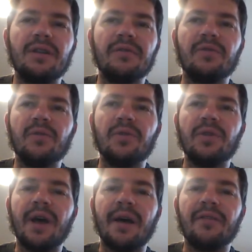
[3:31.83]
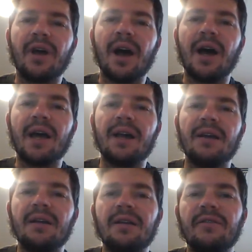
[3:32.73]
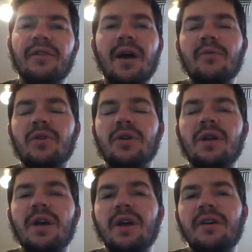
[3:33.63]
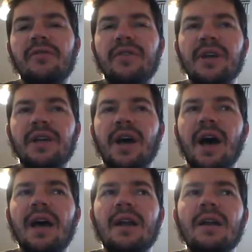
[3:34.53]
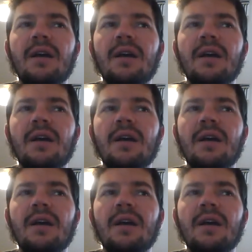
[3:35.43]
even with having a high fiber vegan diet.